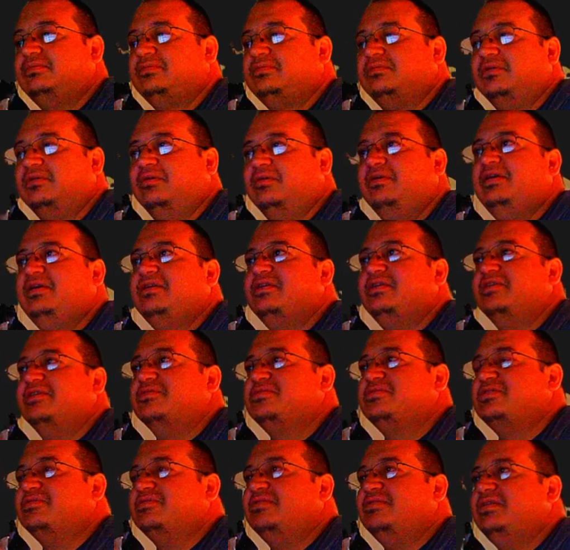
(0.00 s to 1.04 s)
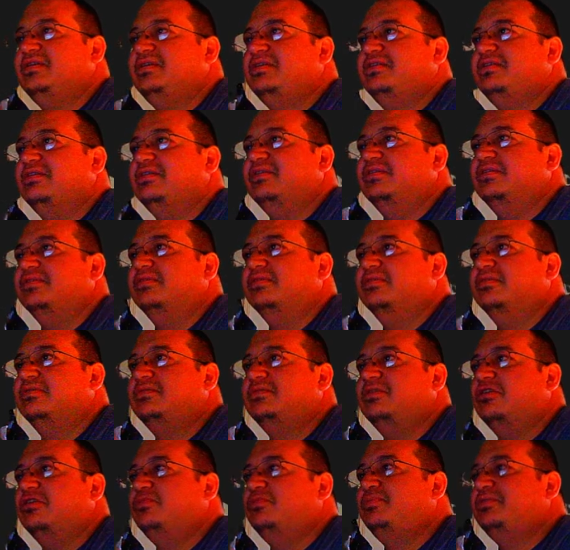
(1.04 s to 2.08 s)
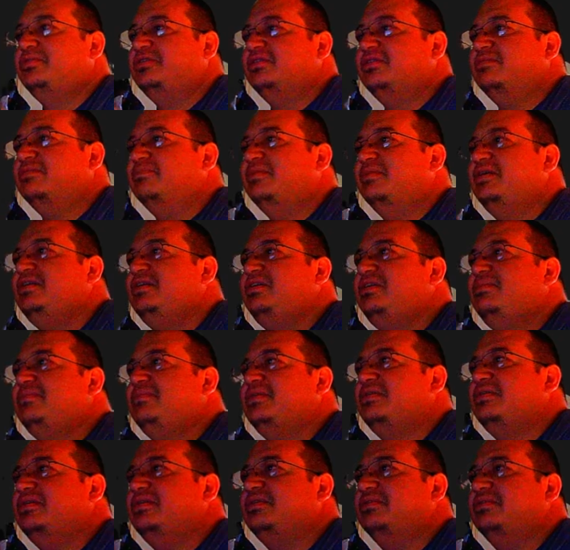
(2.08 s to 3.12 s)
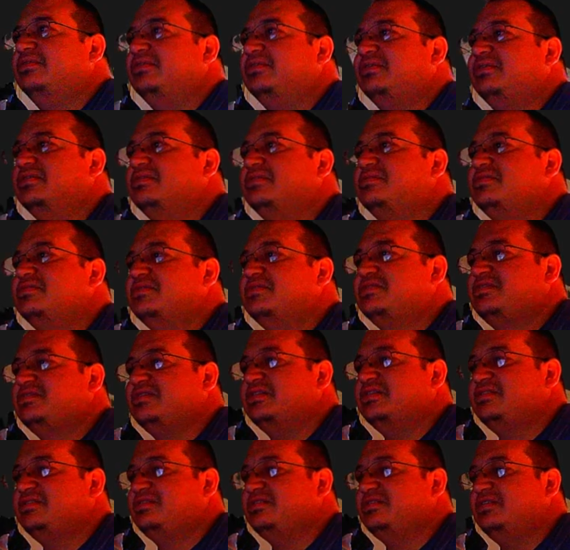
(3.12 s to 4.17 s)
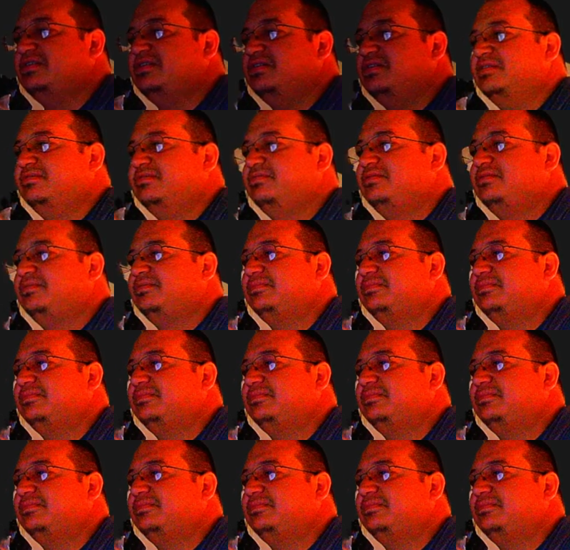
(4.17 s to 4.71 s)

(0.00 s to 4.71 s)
All right, now let's go ahead and open up MAME and get this tested out.